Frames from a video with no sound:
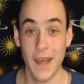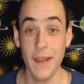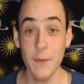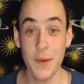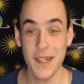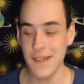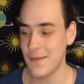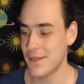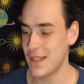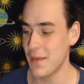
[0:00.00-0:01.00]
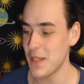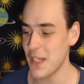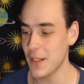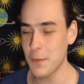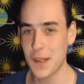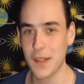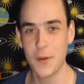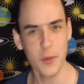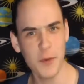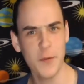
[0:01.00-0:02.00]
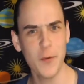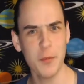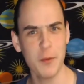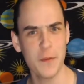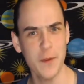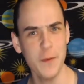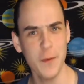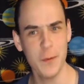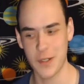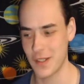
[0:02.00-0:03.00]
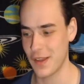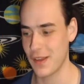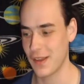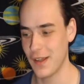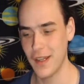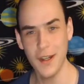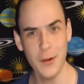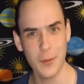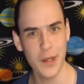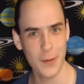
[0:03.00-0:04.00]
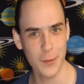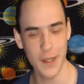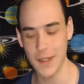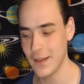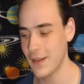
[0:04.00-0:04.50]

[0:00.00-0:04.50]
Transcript: Hey everybody, Demi here with a normal form review for once. I know, weird, right?